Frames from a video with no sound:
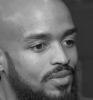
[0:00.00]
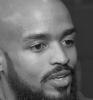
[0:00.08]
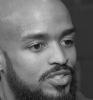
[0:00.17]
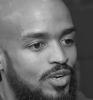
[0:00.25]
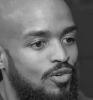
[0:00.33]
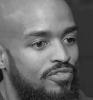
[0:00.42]

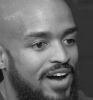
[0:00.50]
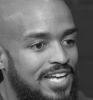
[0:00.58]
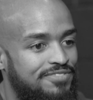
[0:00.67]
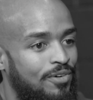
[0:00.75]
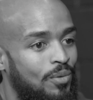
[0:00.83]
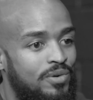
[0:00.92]
So
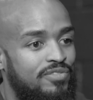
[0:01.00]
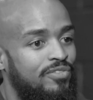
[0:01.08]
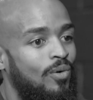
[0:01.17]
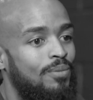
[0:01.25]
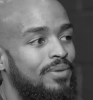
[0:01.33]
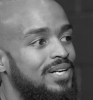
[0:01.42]
fast forward
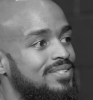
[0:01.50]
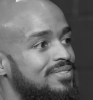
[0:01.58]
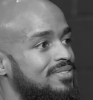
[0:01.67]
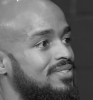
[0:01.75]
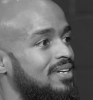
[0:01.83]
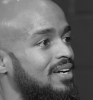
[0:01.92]
4
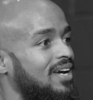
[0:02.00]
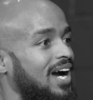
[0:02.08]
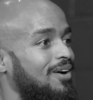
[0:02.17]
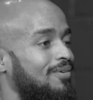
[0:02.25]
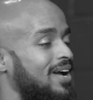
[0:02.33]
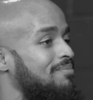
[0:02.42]
months, I
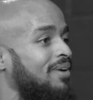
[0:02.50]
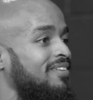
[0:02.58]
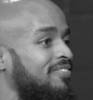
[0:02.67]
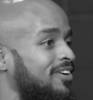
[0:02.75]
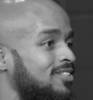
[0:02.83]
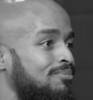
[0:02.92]
read my
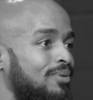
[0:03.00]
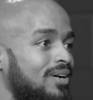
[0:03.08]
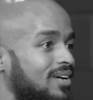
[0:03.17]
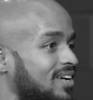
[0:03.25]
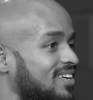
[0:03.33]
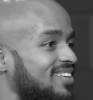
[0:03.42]
first
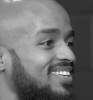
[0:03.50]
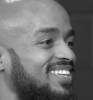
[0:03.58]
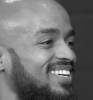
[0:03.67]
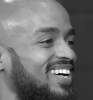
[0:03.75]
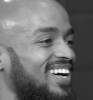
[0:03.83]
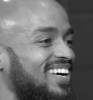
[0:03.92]
book,
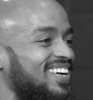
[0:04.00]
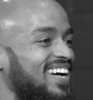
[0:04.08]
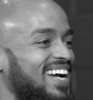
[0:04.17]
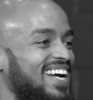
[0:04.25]
you know,